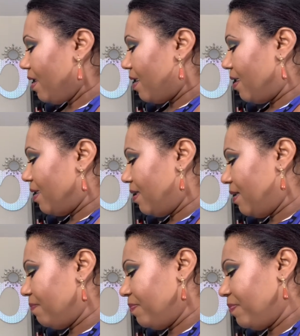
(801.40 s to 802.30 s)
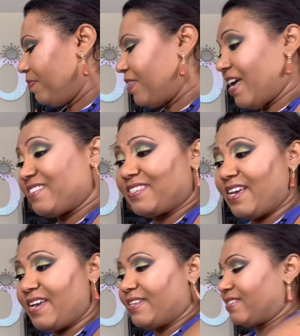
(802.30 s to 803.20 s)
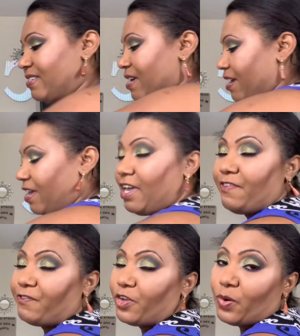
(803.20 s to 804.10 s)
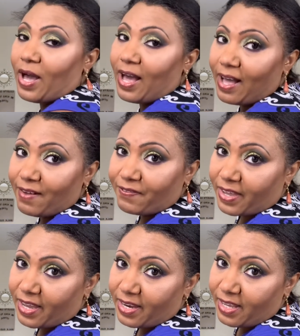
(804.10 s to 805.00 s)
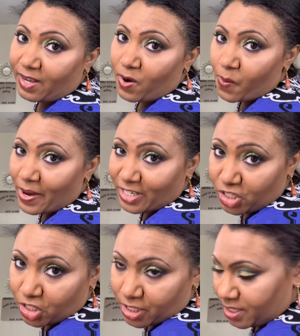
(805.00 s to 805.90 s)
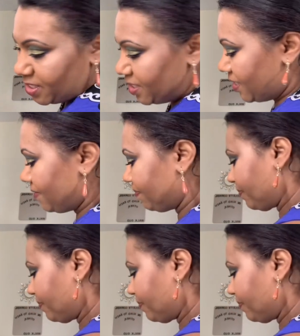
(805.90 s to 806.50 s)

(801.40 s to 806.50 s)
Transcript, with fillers: Um, that's it. If you have any questions,